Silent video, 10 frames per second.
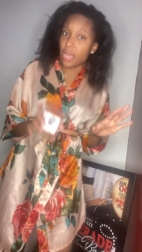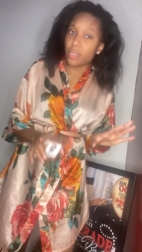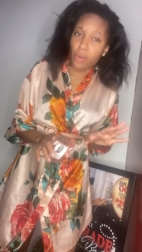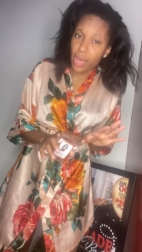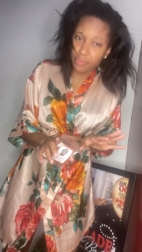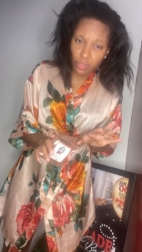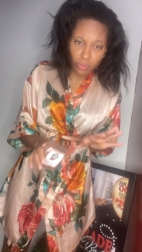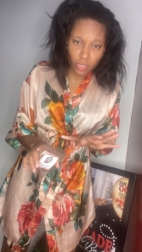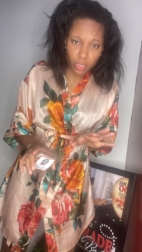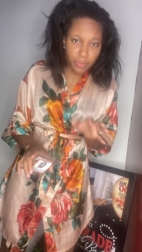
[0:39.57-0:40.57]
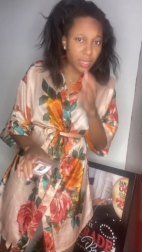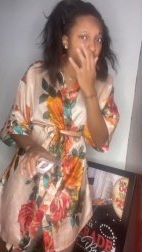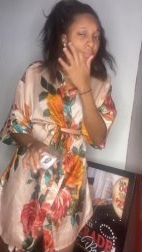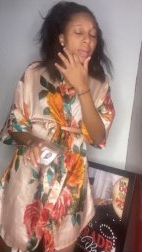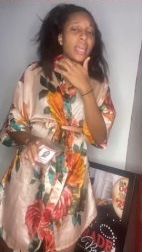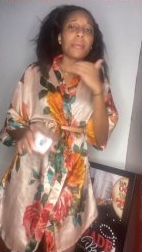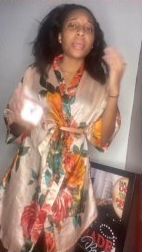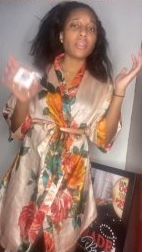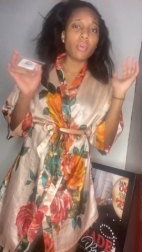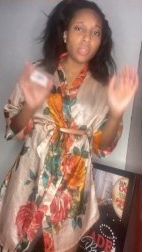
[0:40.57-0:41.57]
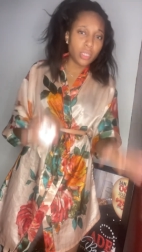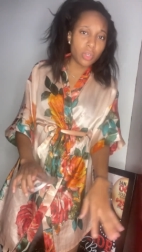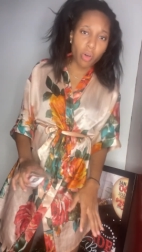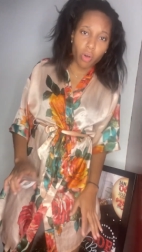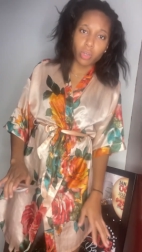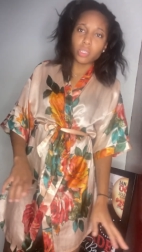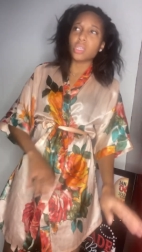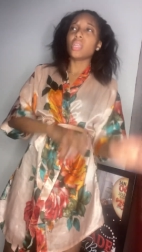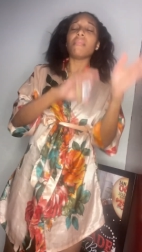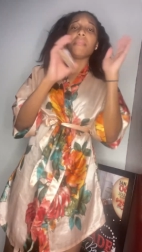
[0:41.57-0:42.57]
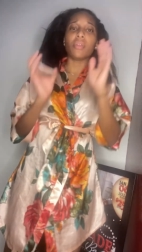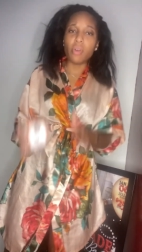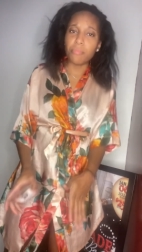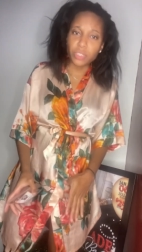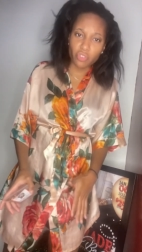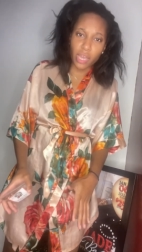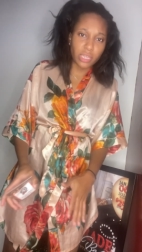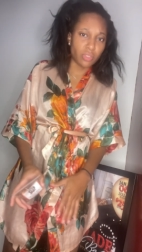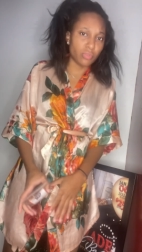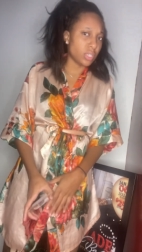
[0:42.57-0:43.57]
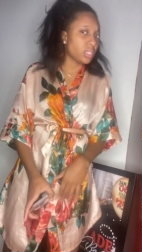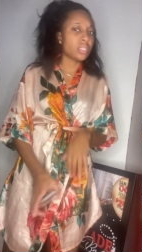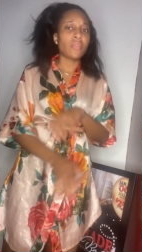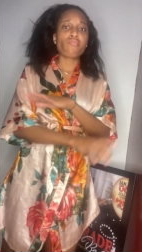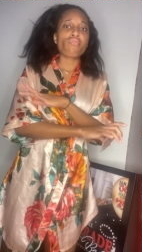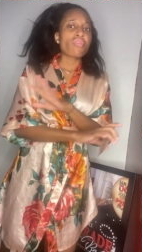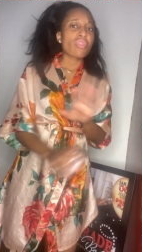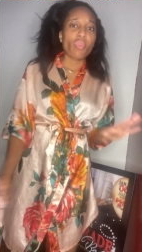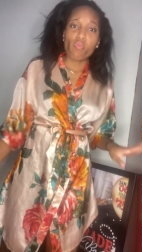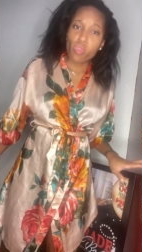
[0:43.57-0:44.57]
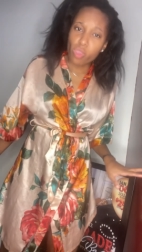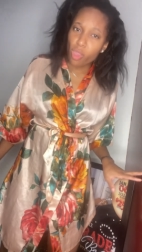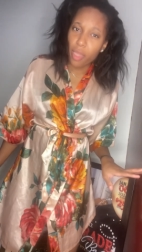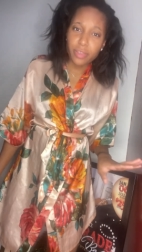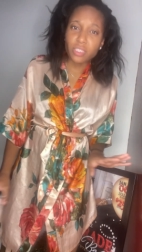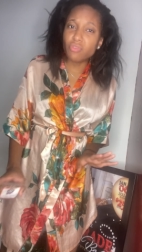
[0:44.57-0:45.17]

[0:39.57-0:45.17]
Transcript: I know I have to do this, because I keep getting all these calls in the middle of me trying to do this. This is